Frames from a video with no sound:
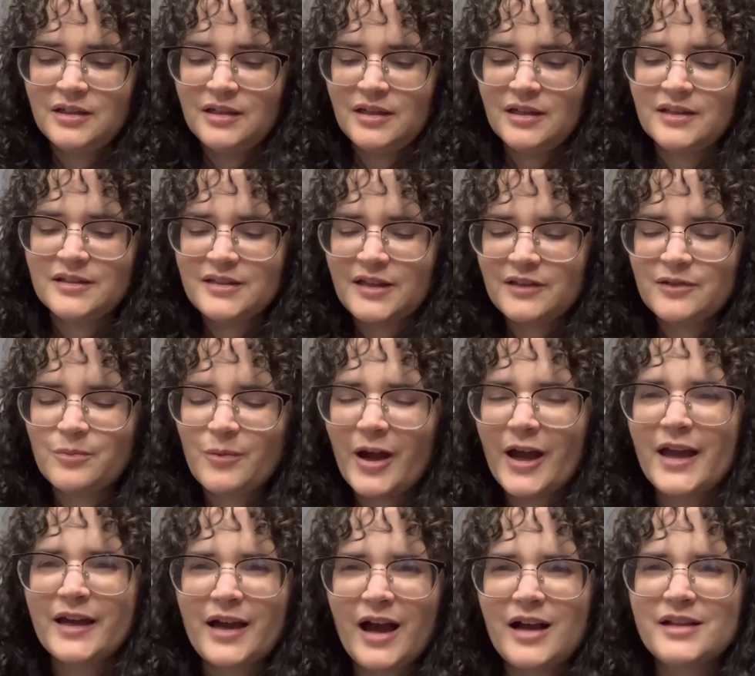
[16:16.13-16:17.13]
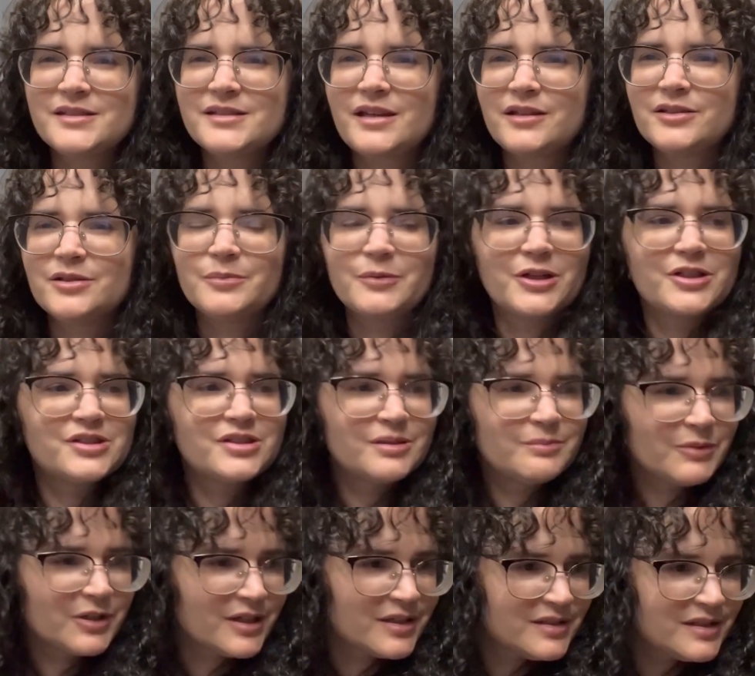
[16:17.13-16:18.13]
Because that's why I got
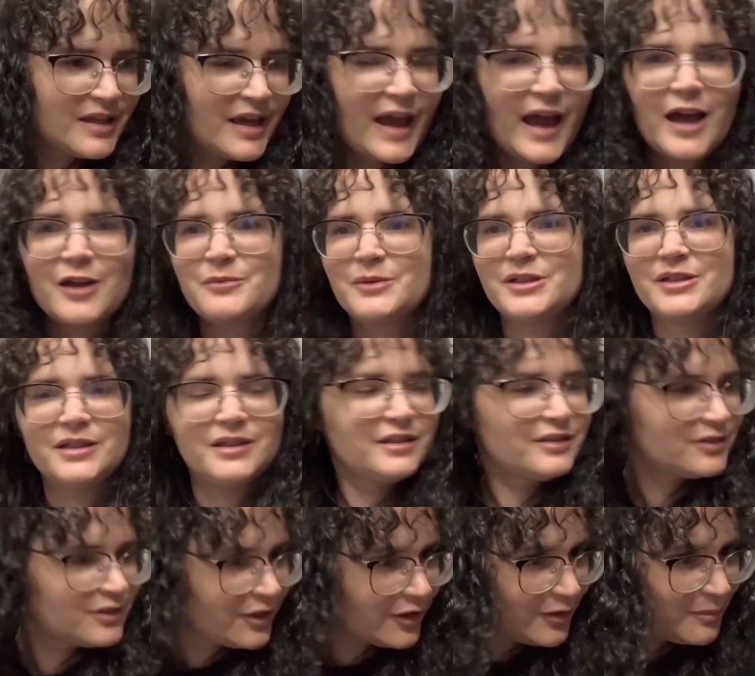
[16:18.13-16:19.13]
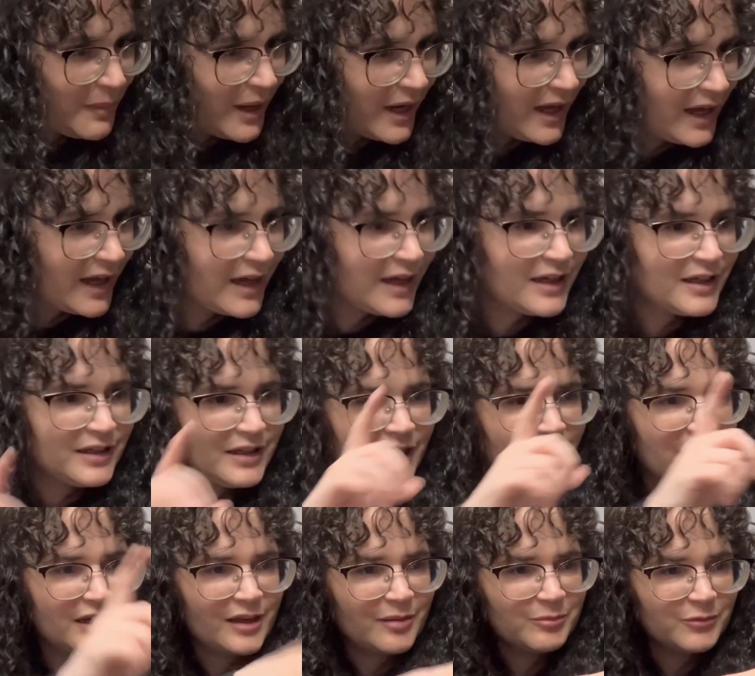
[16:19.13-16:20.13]
celebration, because they had me turn my head
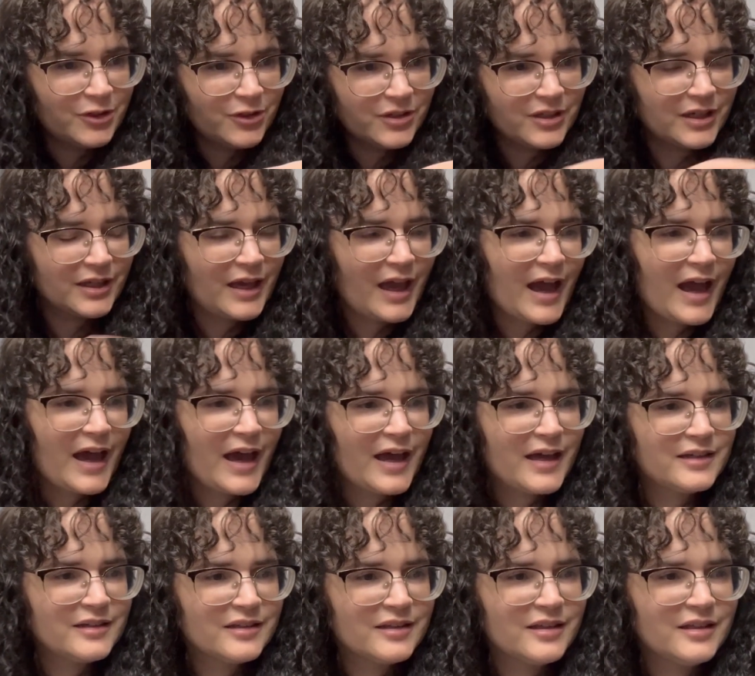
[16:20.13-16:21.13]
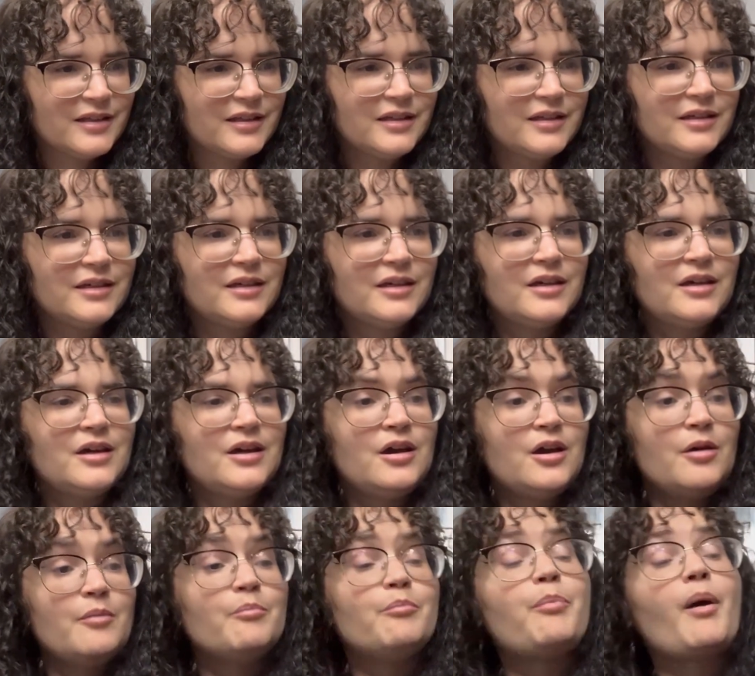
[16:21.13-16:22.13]
and I'm looking at the
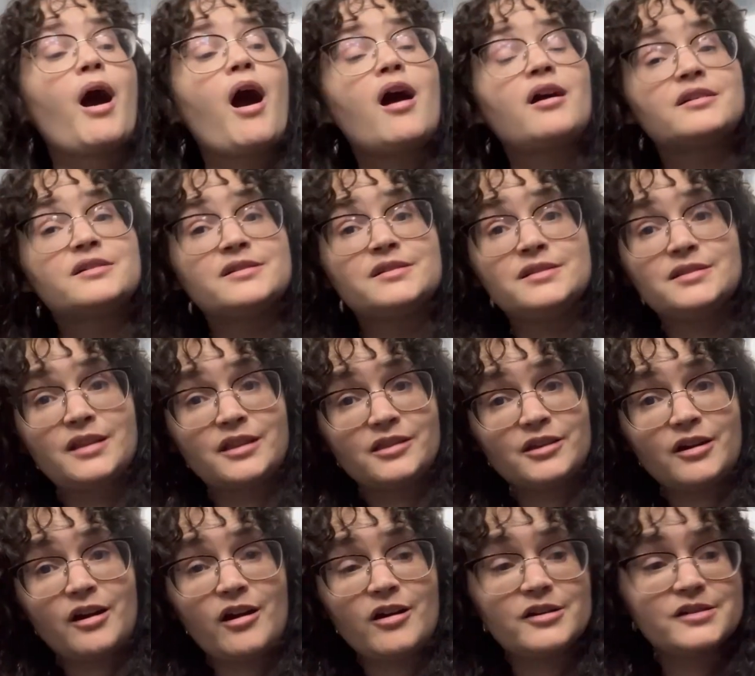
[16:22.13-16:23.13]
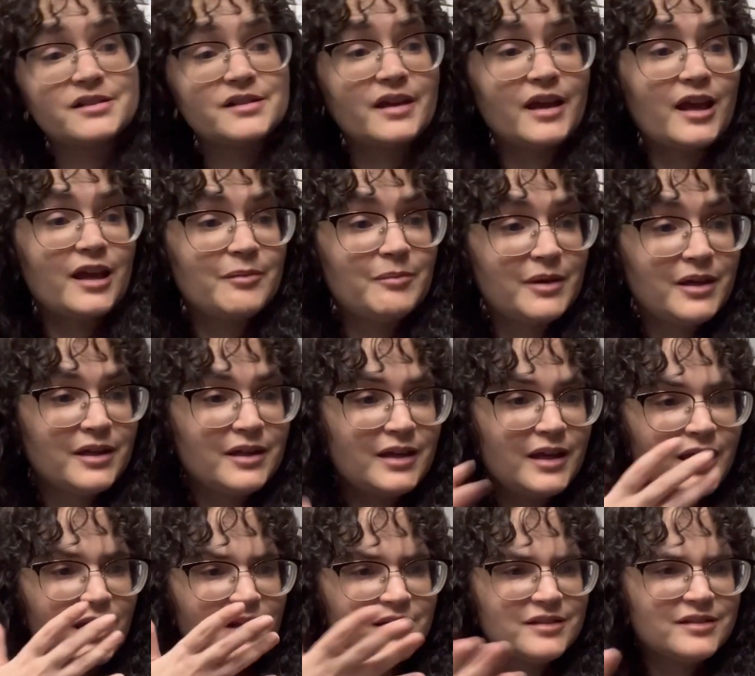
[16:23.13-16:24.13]
box that the cards came in,
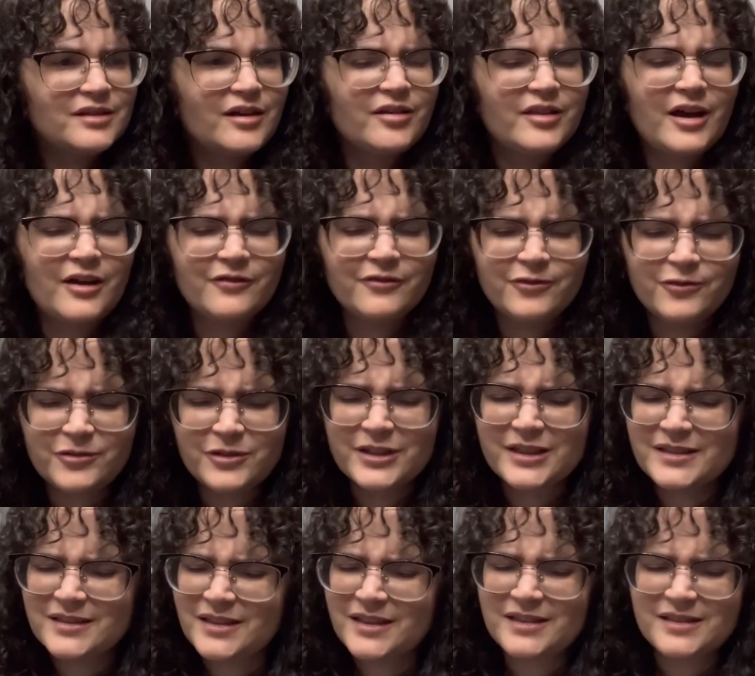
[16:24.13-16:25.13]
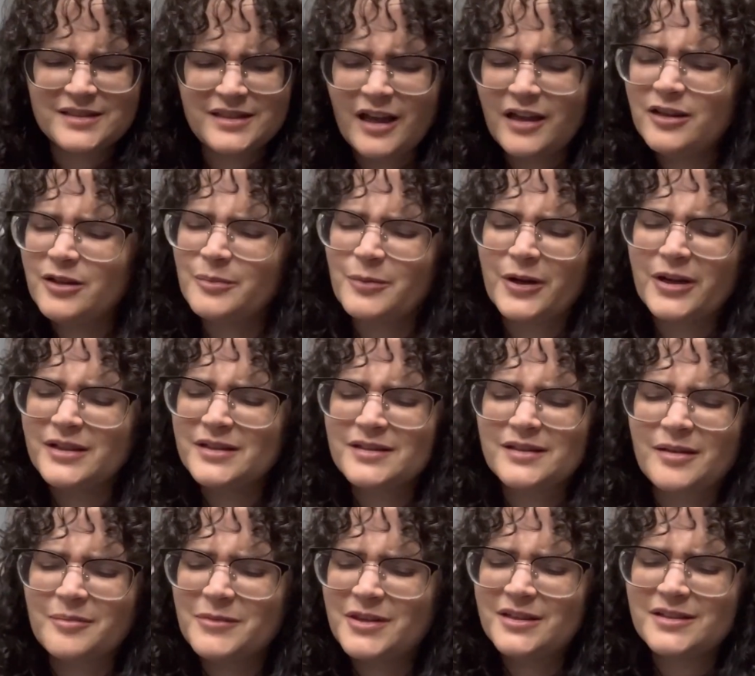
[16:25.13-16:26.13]
and I saw that Fool, and it's like, celebrate,
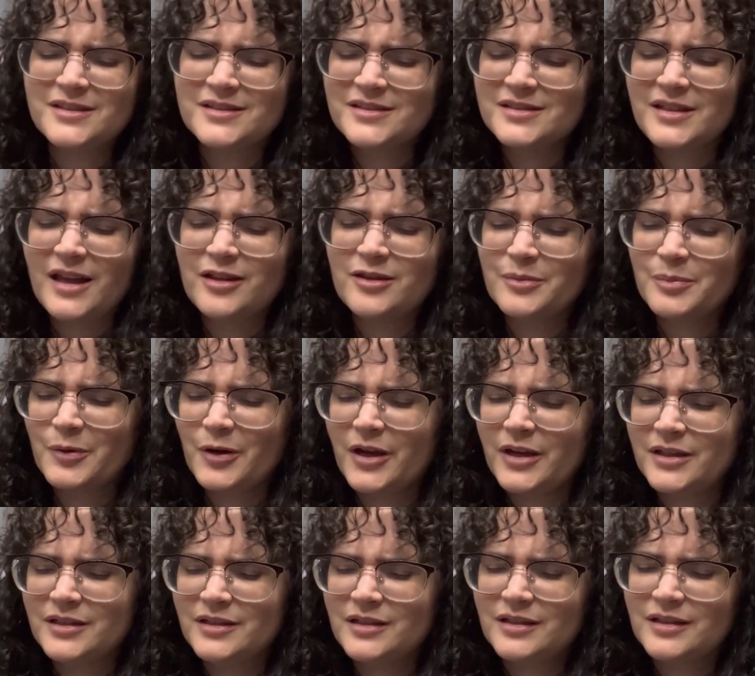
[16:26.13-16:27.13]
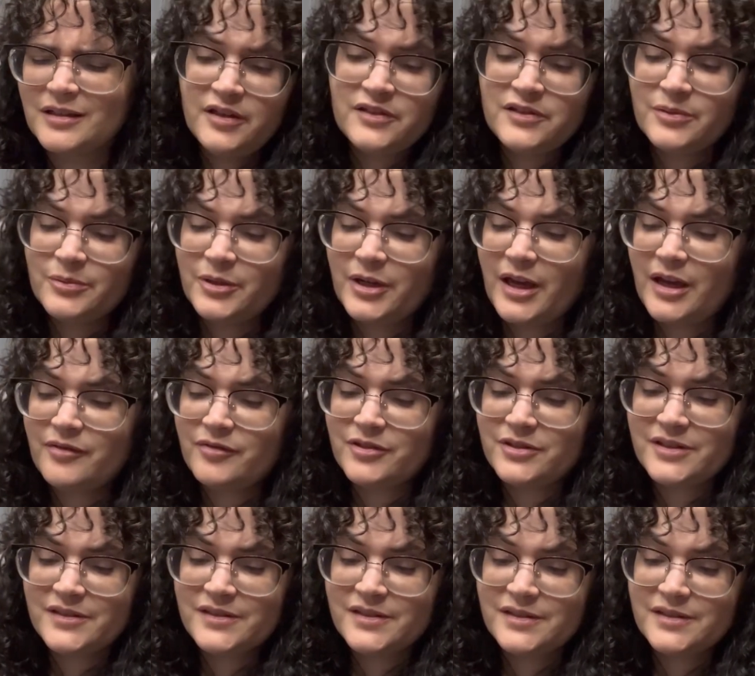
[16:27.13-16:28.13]
something to celebrate. So whatever
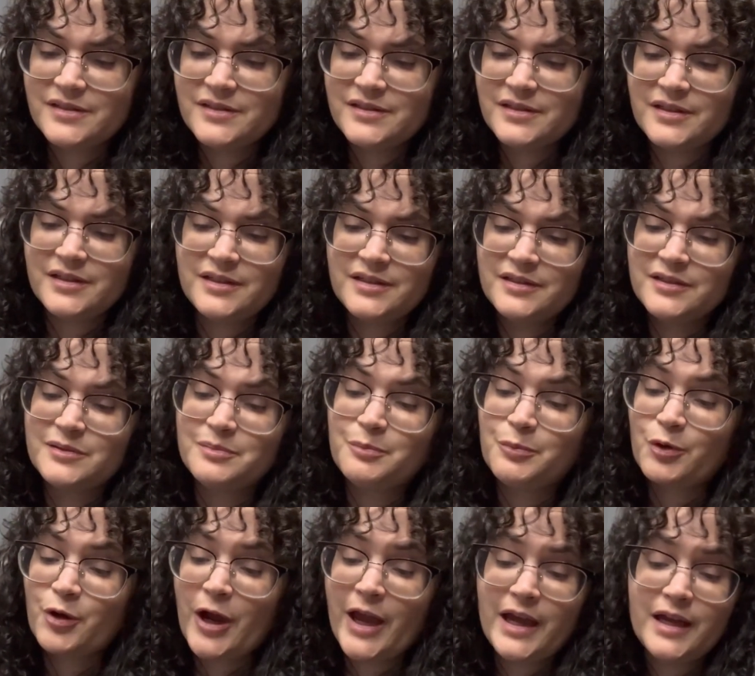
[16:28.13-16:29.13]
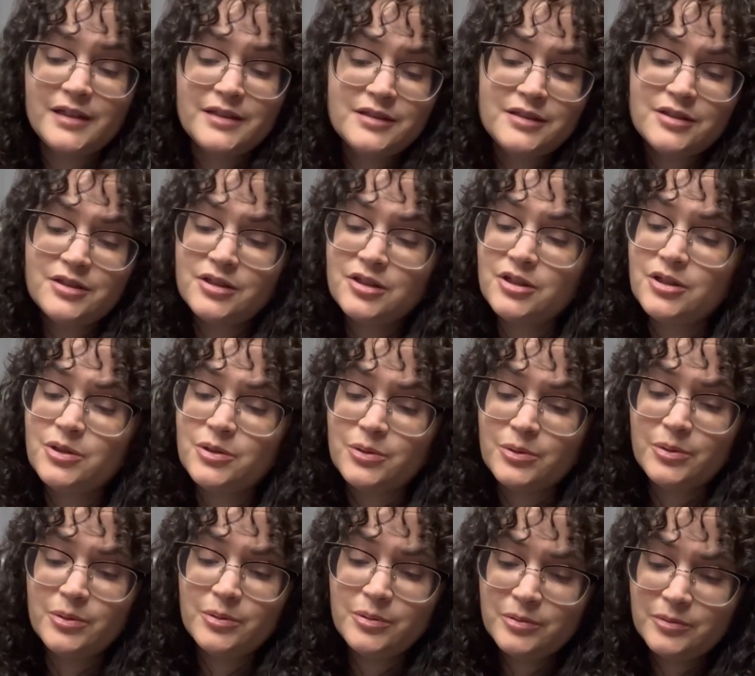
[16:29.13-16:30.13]
this is, it is brand
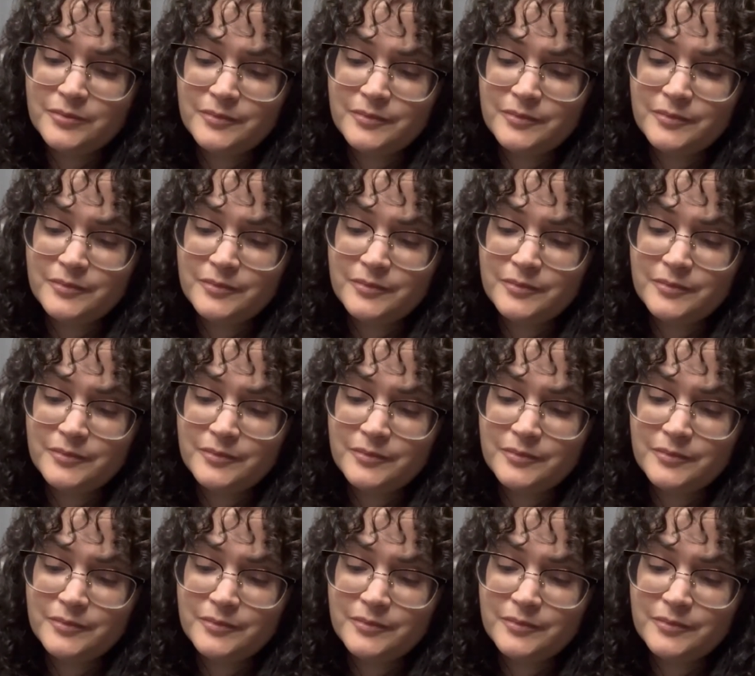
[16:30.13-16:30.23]
new